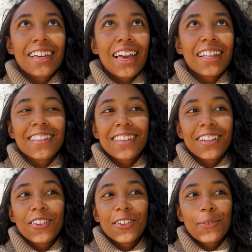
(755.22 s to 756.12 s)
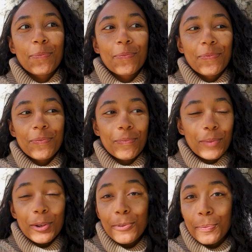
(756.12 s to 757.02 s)
and such
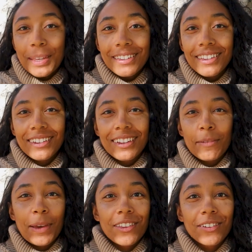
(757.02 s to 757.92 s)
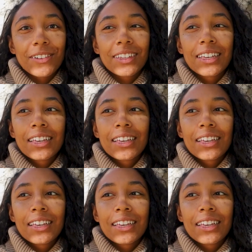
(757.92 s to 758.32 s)
beautiful pieces to the puzzle,